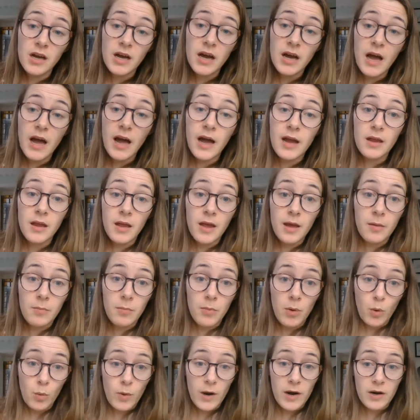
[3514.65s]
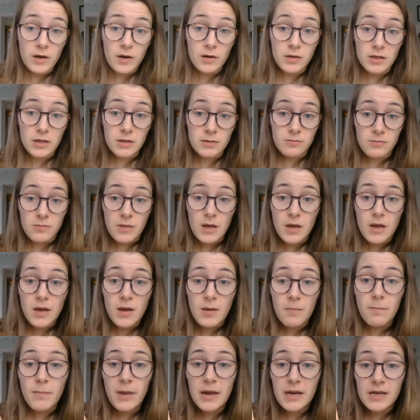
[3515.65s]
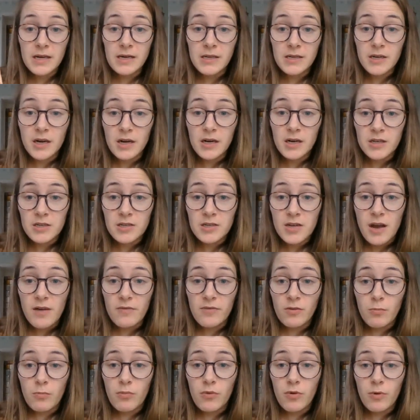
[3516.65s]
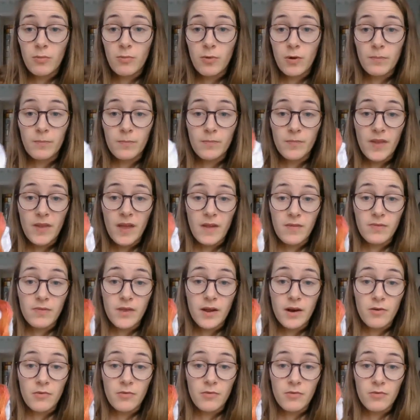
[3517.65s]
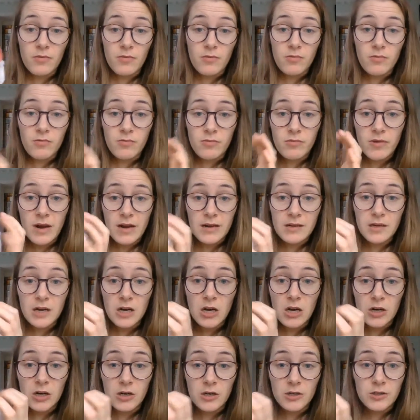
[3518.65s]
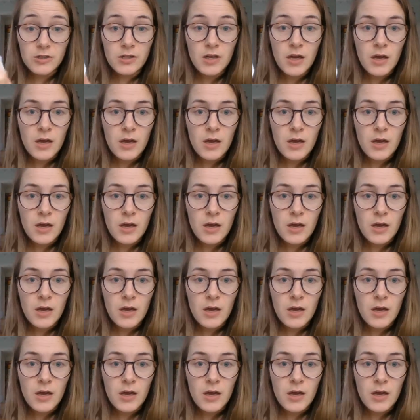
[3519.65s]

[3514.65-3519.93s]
I am aware that many dyers have the problem that their red colors